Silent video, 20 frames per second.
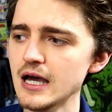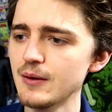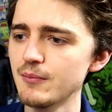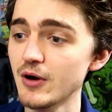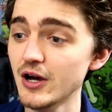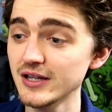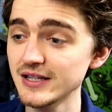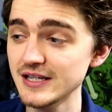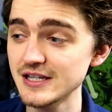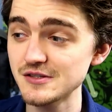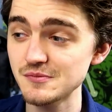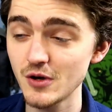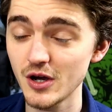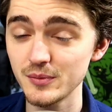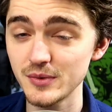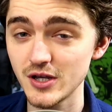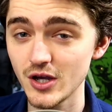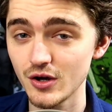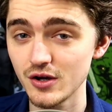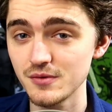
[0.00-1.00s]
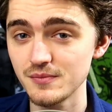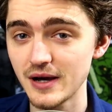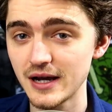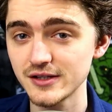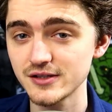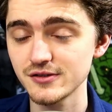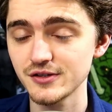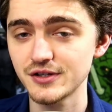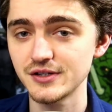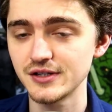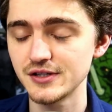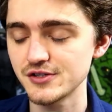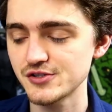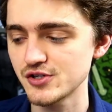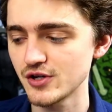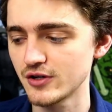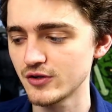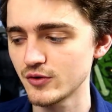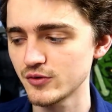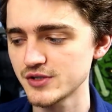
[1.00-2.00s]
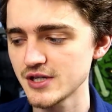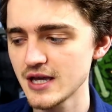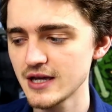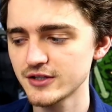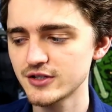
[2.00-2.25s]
Marlize might be going back to look at these journals